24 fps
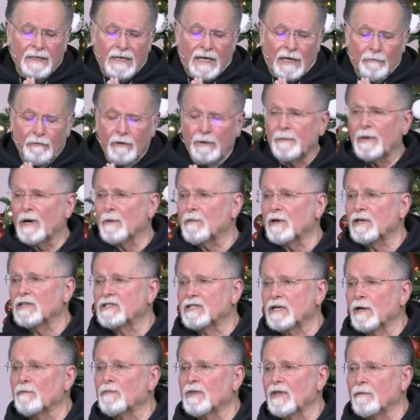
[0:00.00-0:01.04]
I remembered
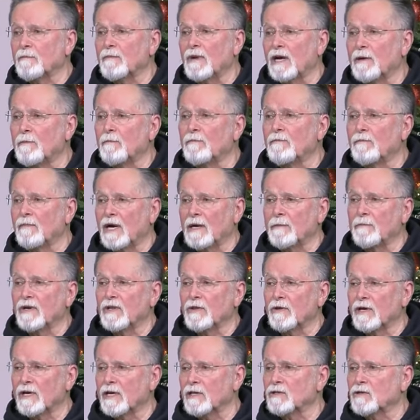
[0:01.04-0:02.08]
something my, my
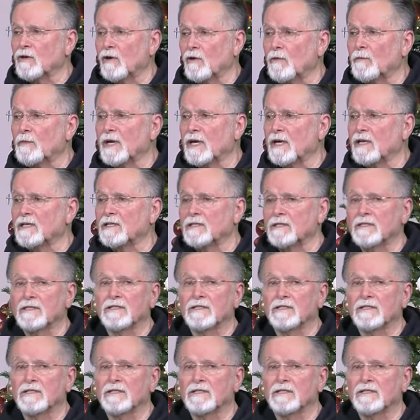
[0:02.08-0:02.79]
mother had told me.